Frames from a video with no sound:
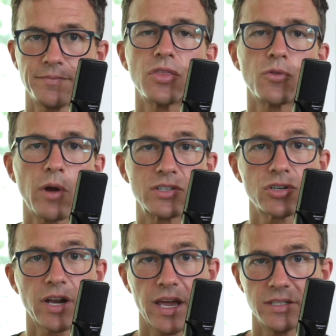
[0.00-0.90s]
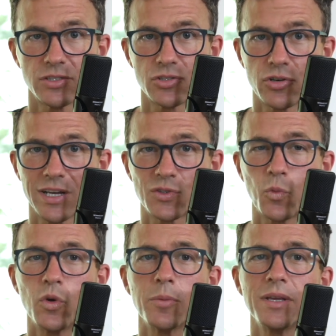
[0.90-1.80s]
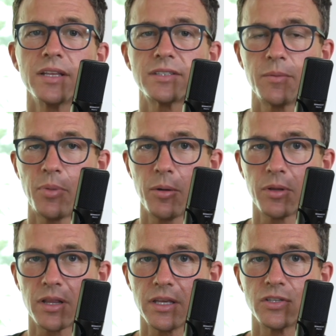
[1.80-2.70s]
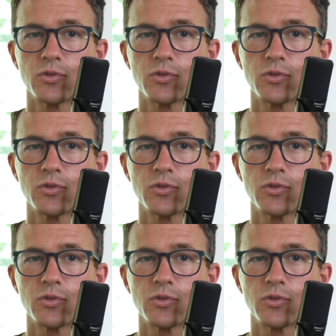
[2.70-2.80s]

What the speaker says: The registered agent's address will be listed publicly,